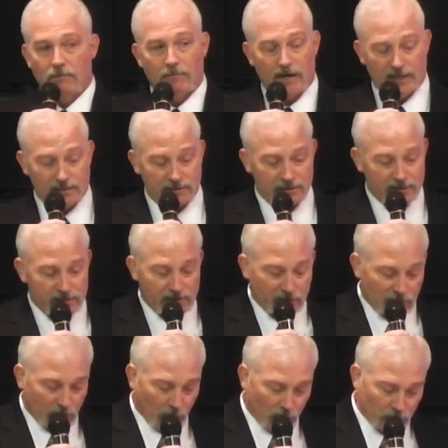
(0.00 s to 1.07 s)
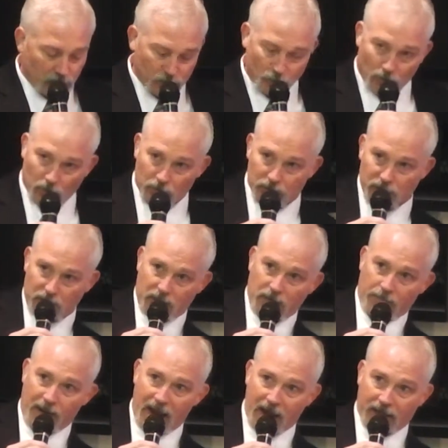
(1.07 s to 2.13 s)
My assistant coach rolls into
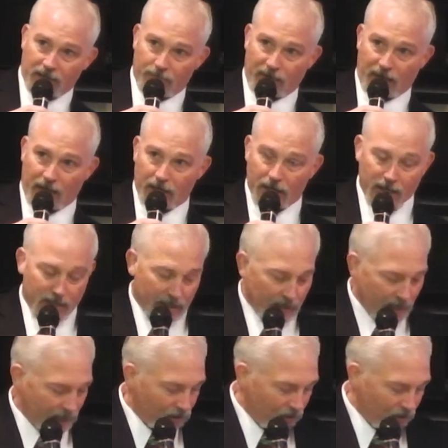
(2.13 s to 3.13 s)
the back of me, and I